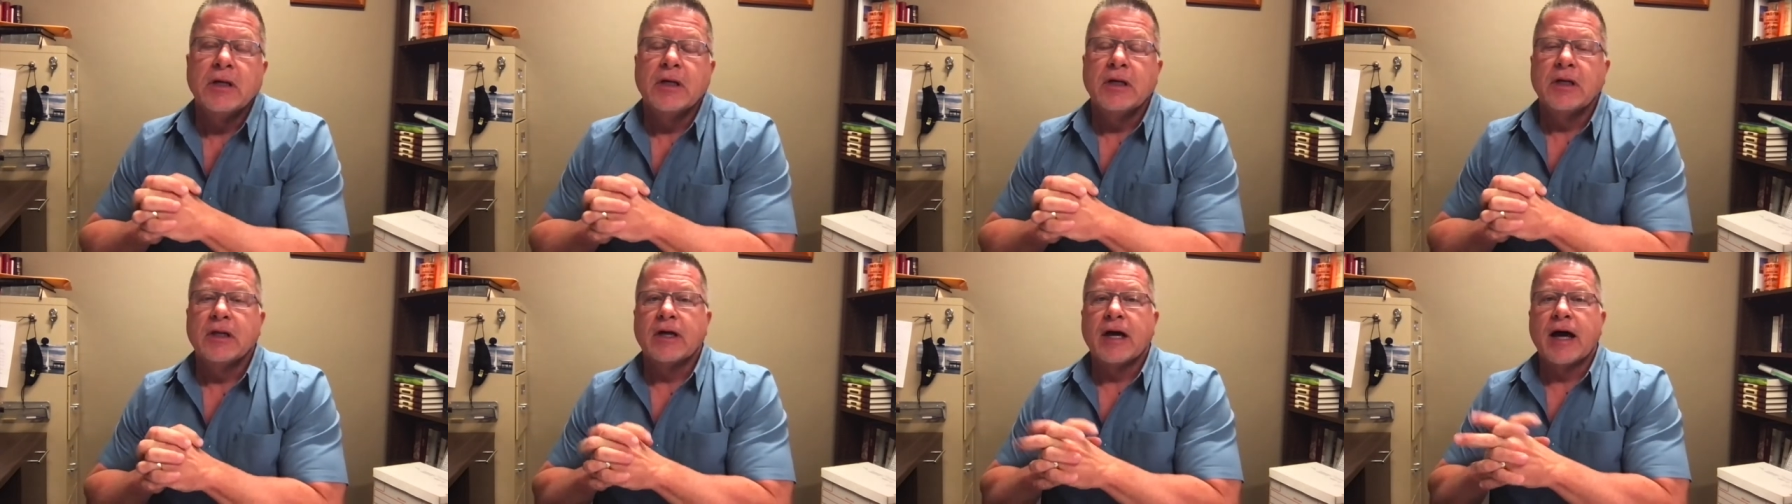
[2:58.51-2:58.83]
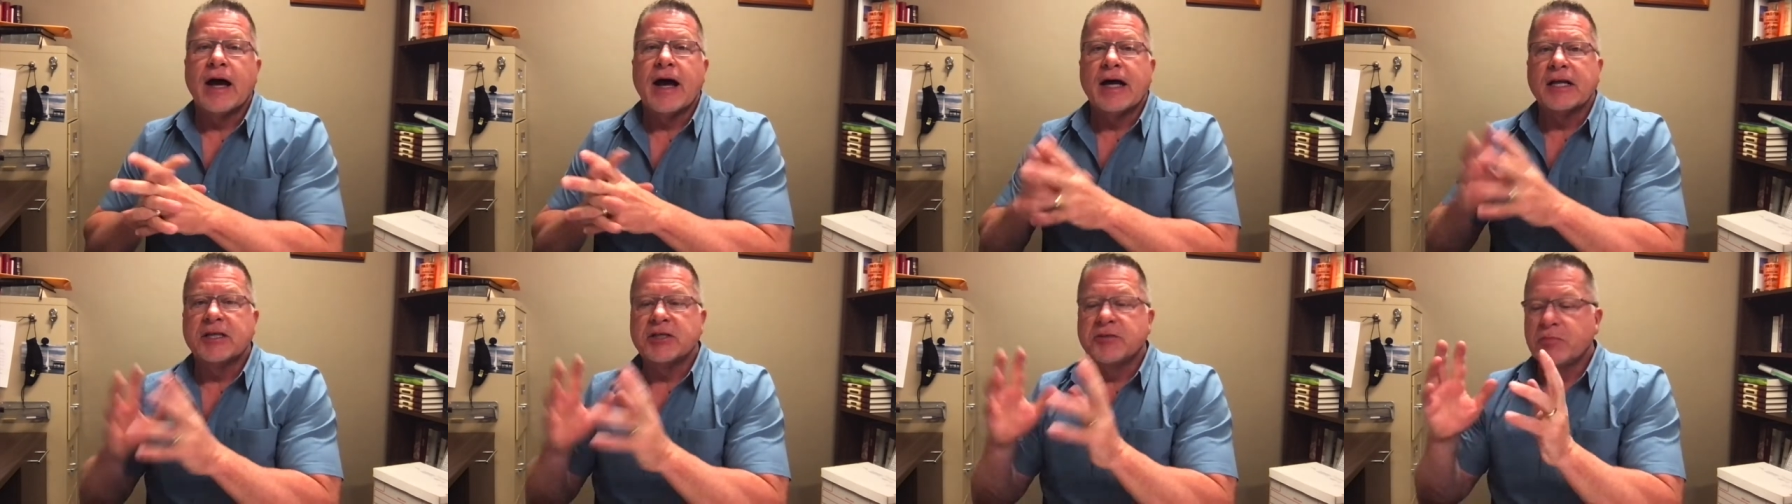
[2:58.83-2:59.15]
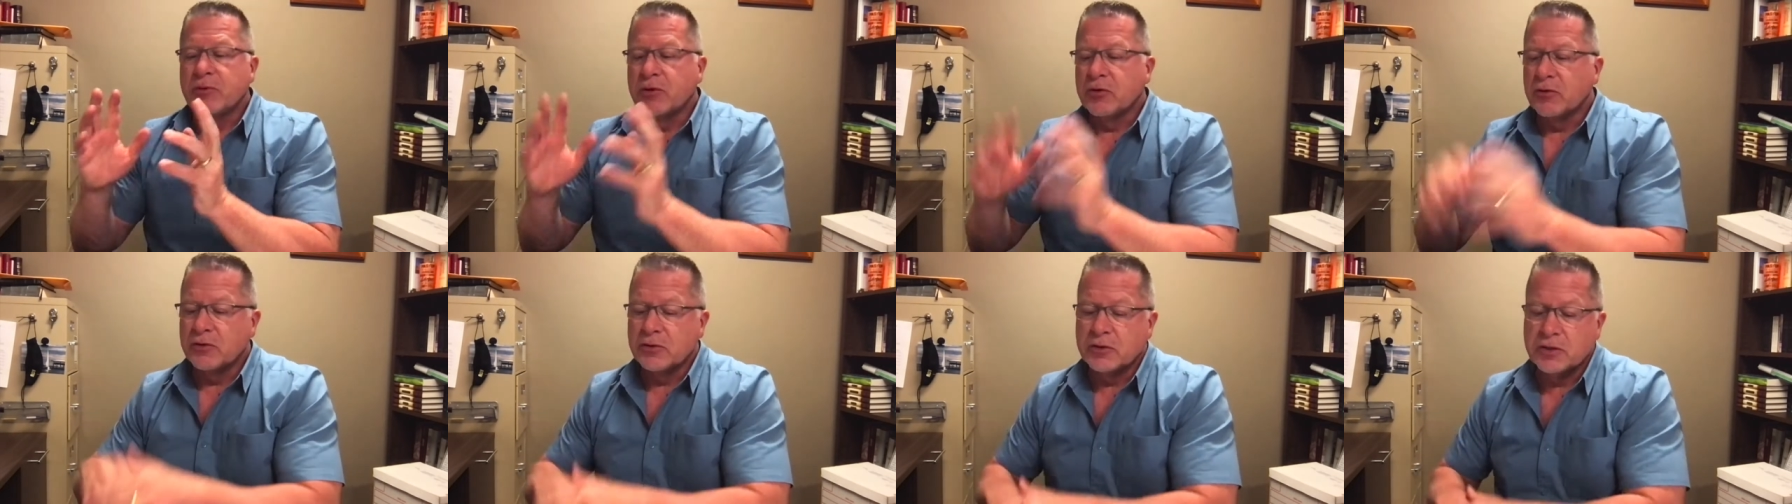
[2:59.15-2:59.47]
the
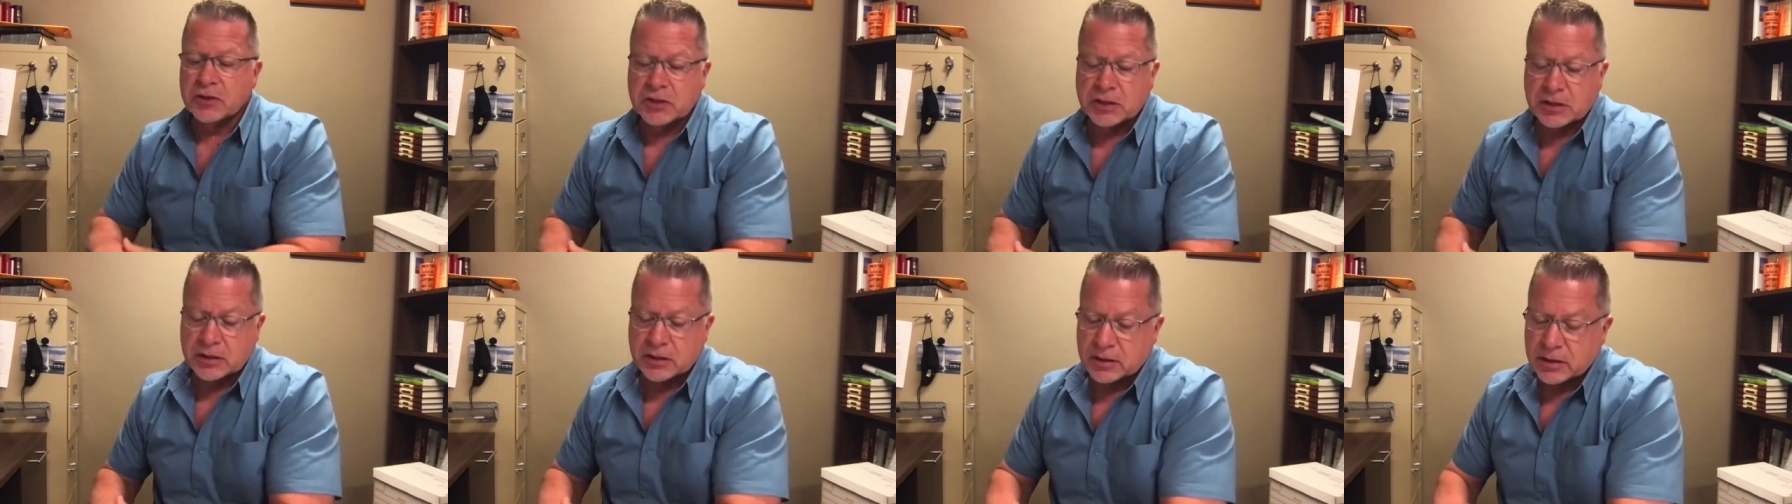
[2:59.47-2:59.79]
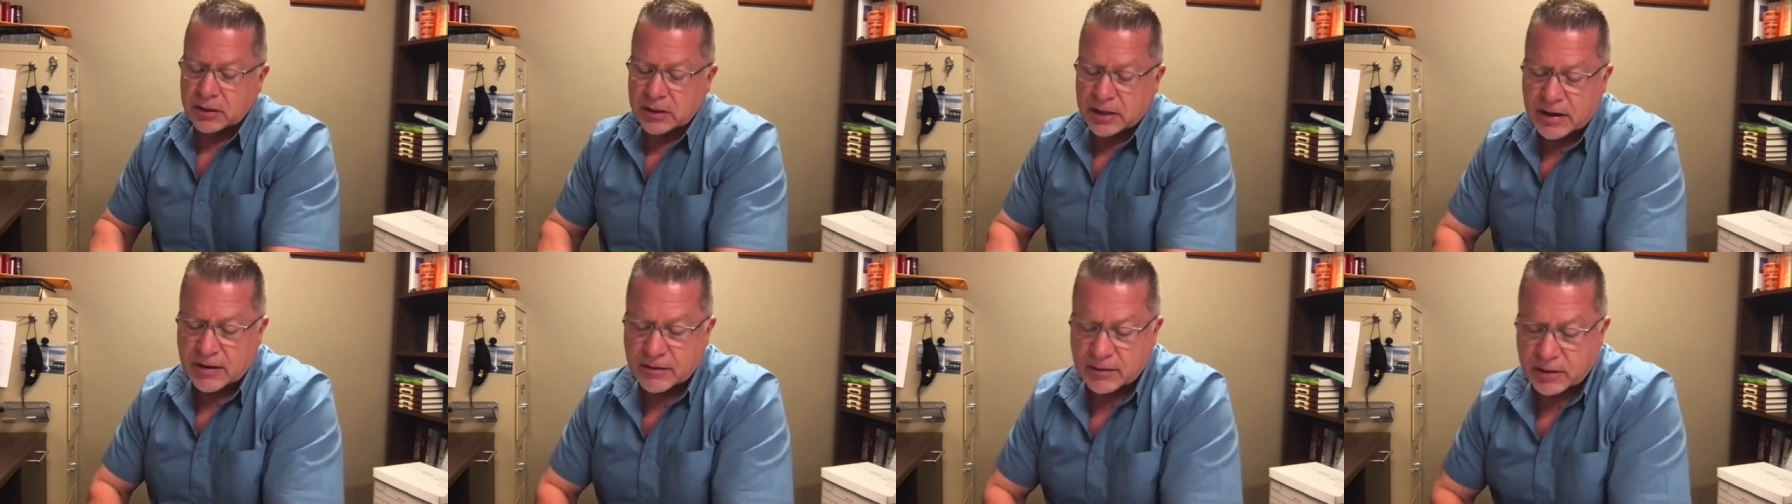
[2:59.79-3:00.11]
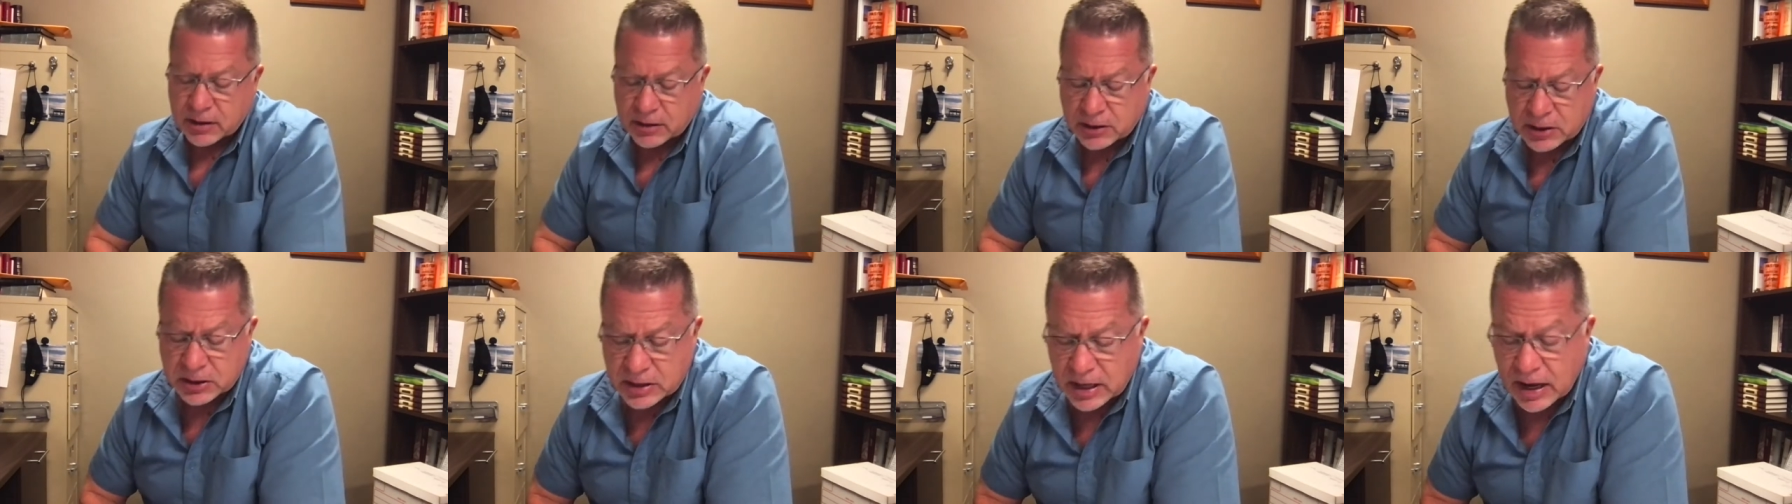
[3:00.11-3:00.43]
hospitals and
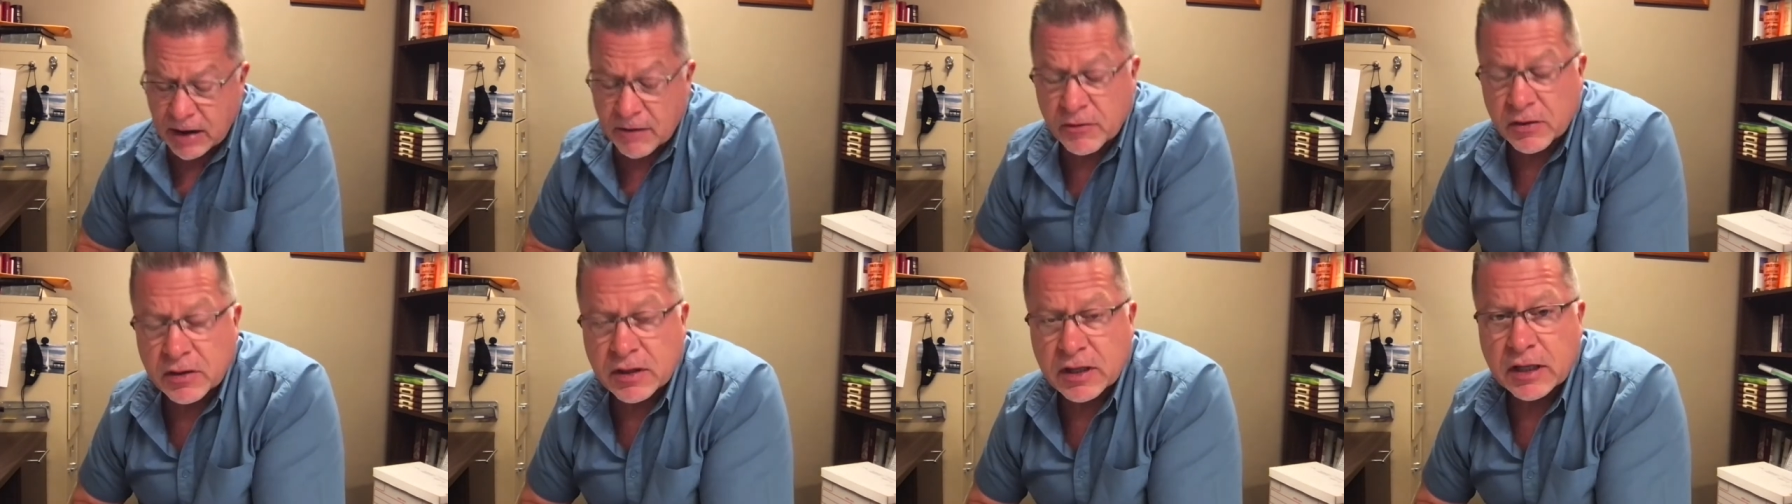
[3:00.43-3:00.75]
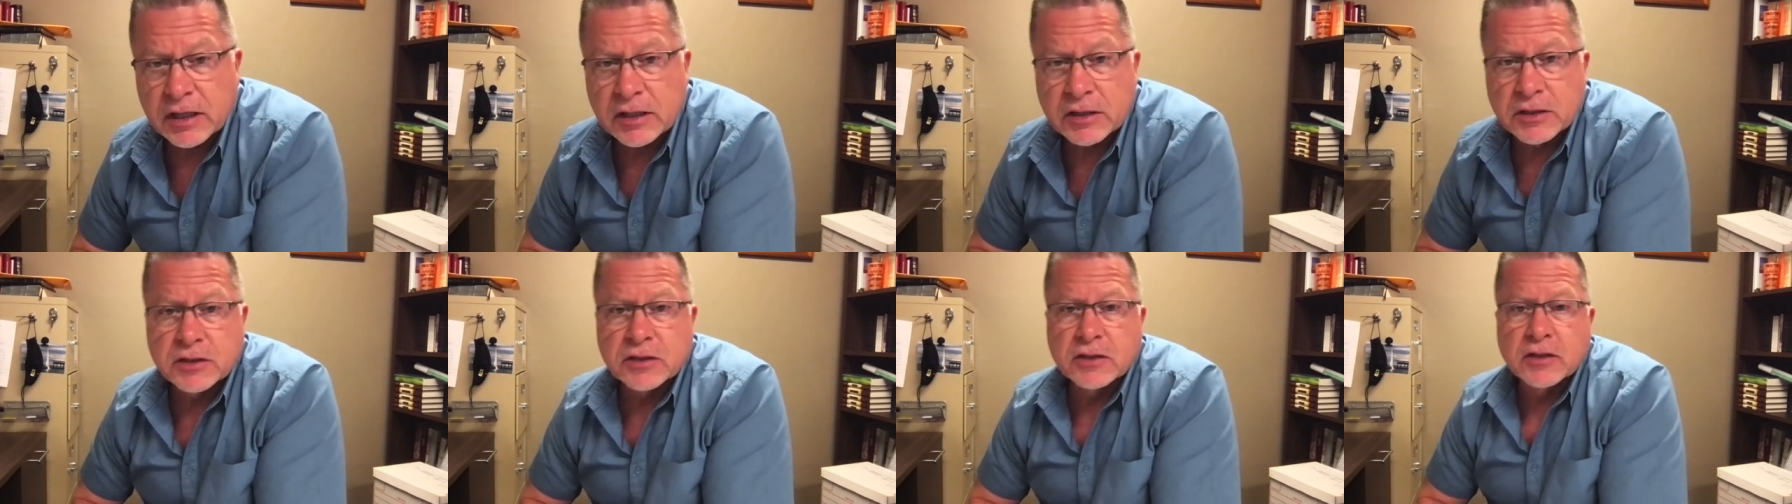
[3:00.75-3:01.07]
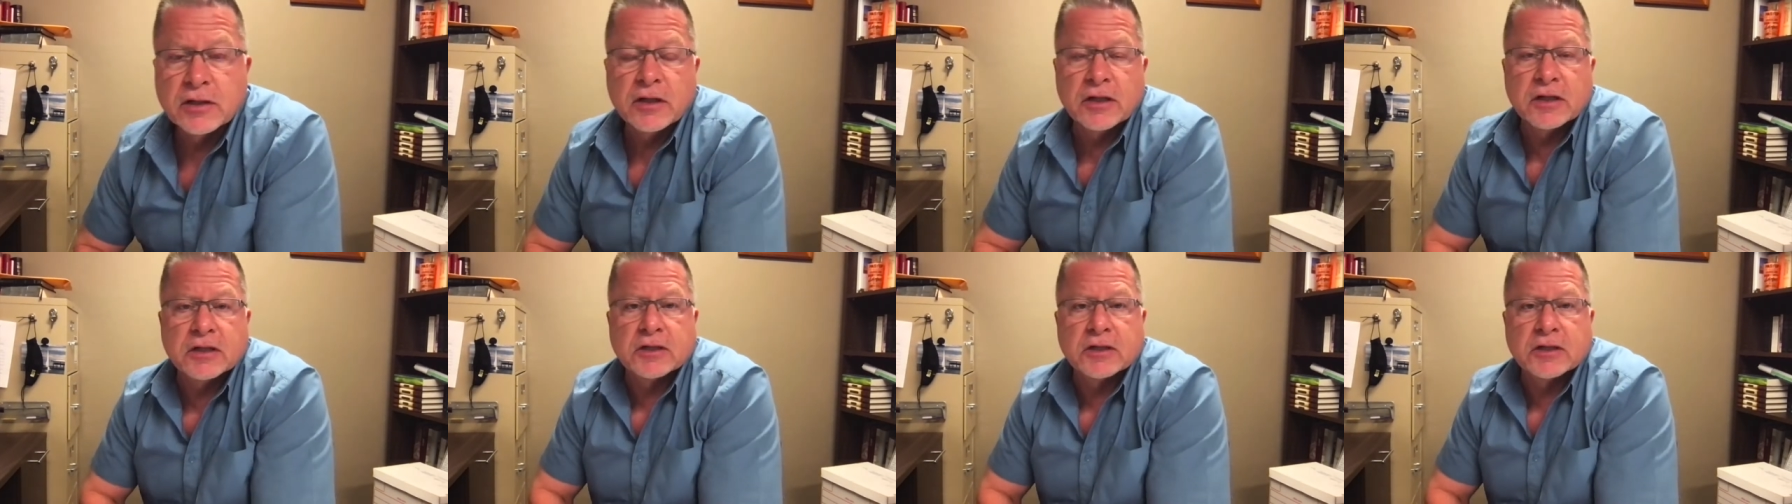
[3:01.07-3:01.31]
just everything is is